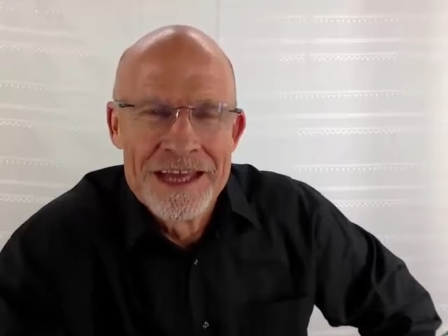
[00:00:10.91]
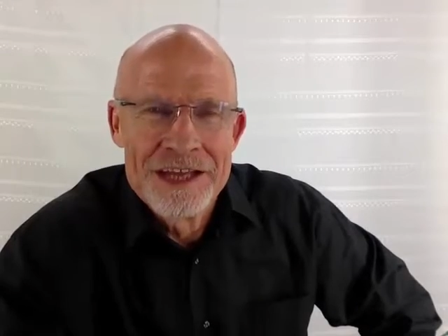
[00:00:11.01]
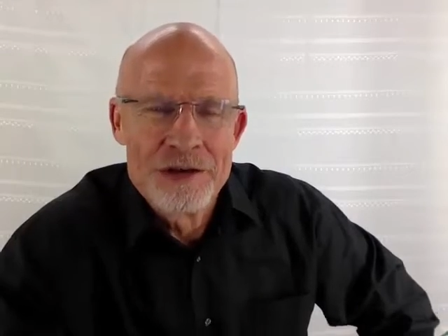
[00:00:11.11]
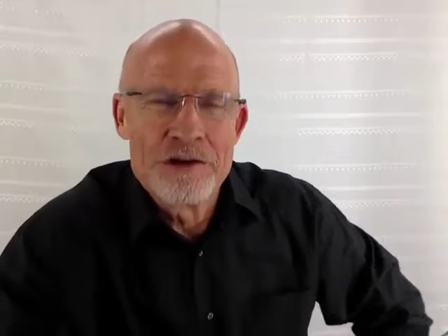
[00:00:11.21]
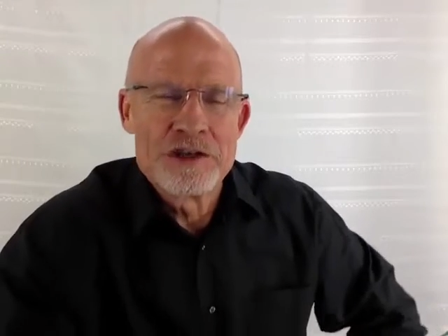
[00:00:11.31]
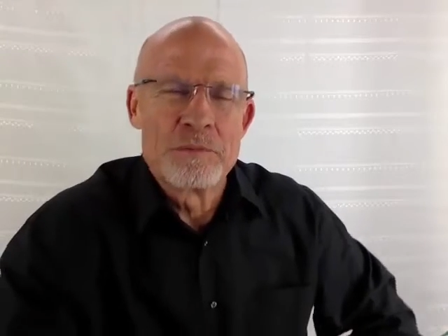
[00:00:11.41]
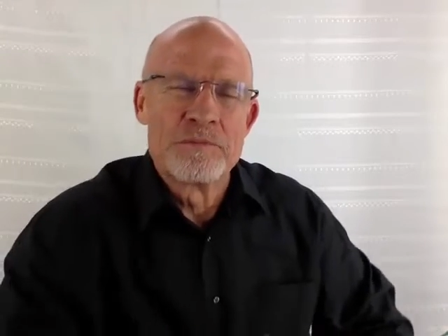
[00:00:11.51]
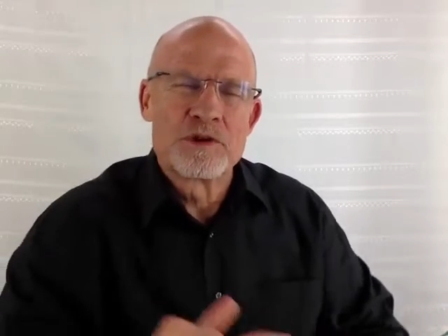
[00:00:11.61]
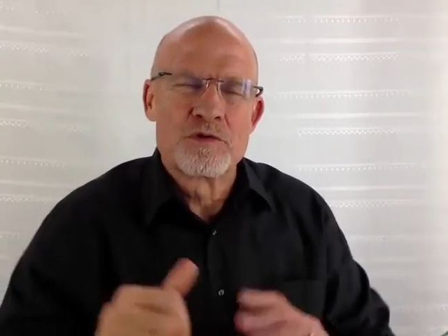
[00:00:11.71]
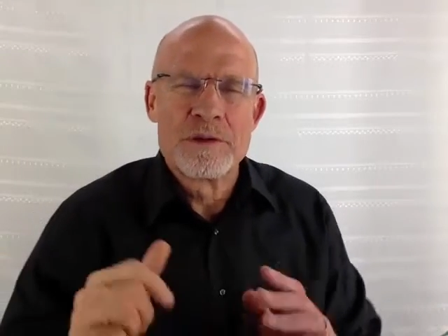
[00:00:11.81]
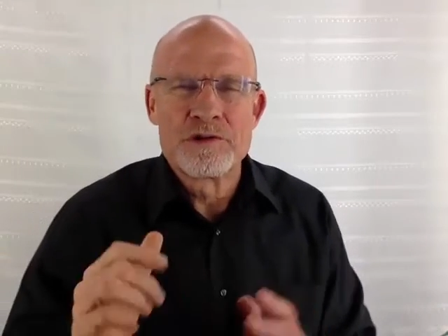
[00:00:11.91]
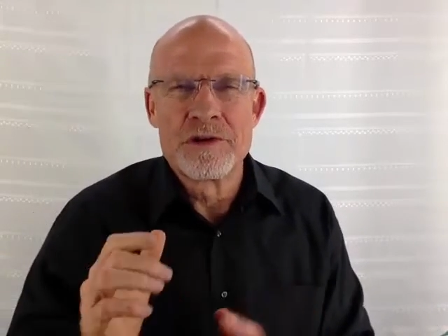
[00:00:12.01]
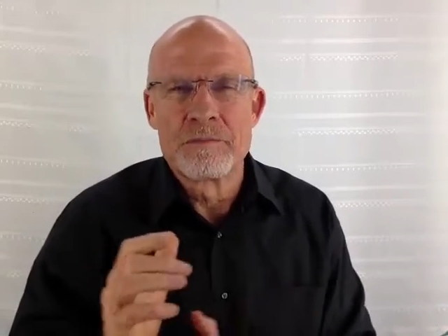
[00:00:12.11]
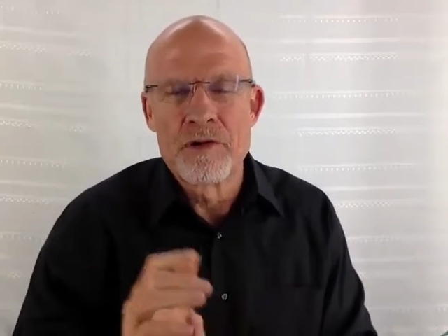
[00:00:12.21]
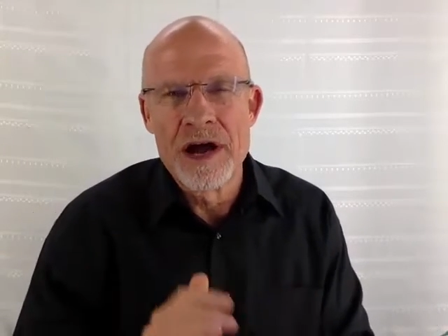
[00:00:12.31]
You know, there's a scripture
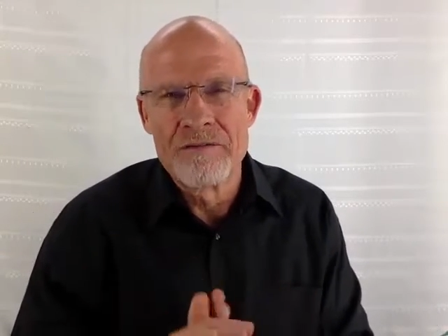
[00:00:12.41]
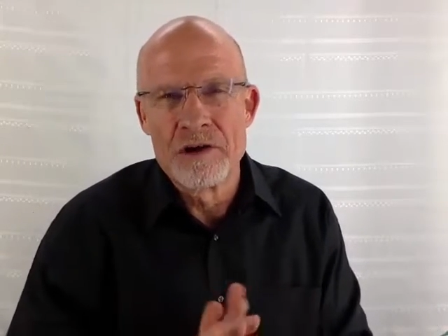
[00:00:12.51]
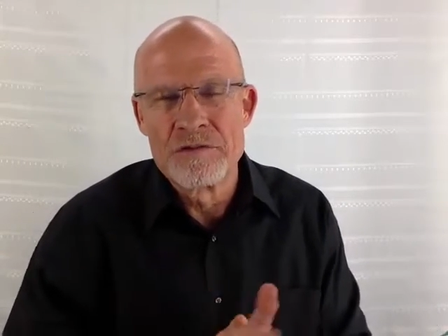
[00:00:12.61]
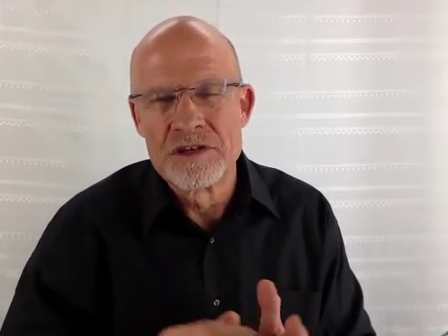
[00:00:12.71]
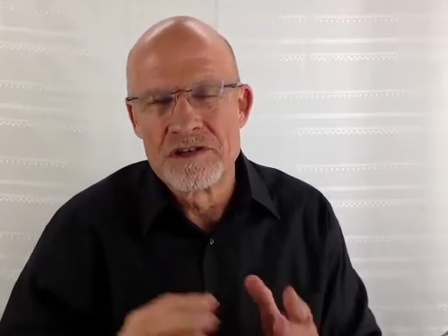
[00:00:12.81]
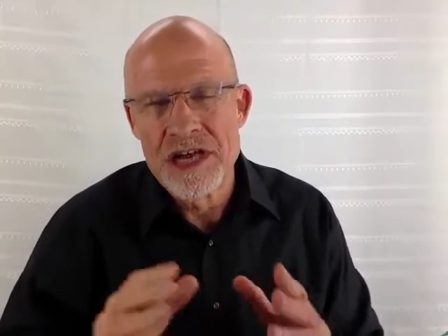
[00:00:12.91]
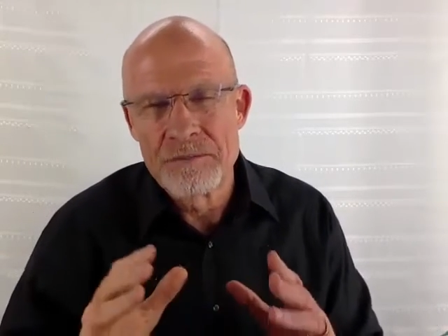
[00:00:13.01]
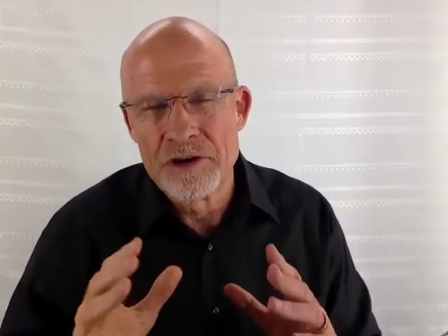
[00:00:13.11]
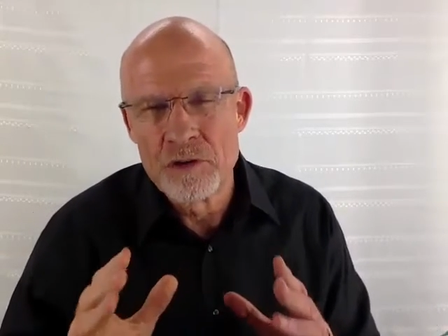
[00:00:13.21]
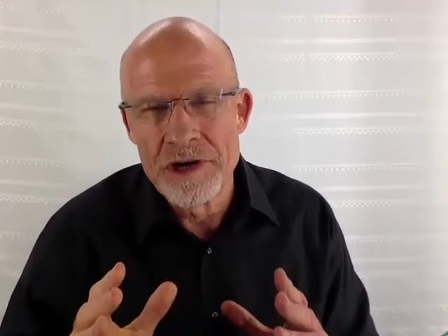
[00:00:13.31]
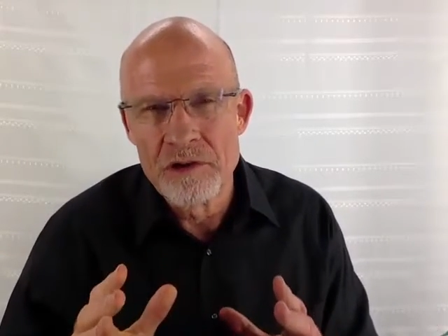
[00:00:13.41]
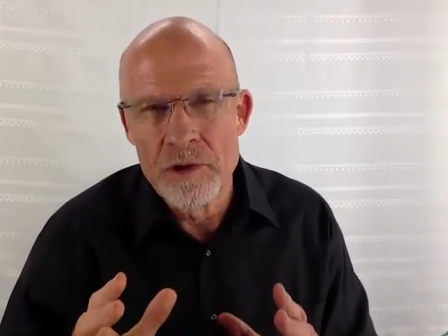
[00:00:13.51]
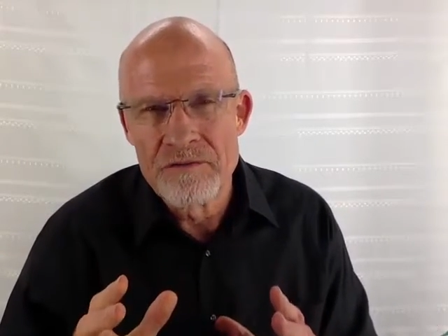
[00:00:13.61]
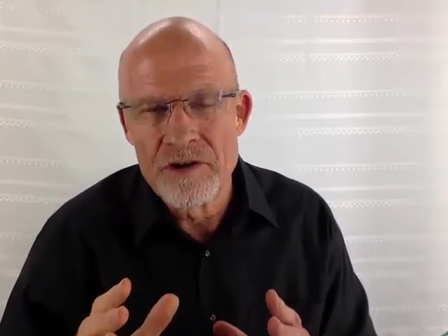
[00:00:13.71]
in Proverbs chapter 23,